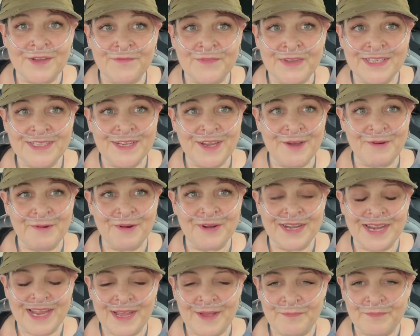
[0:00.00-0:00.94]
a video
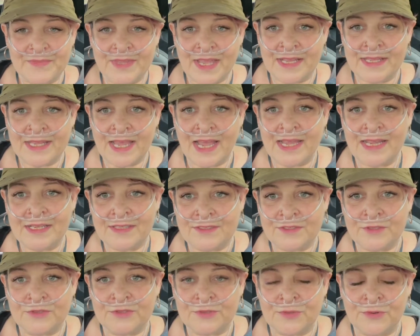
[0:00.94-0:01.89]
on it, and that
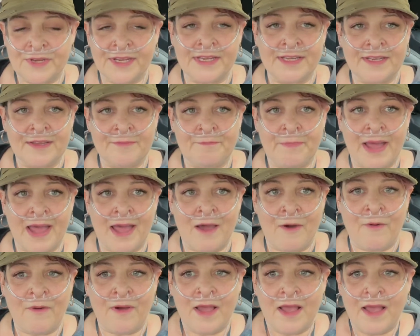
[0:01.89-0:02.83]
is talking about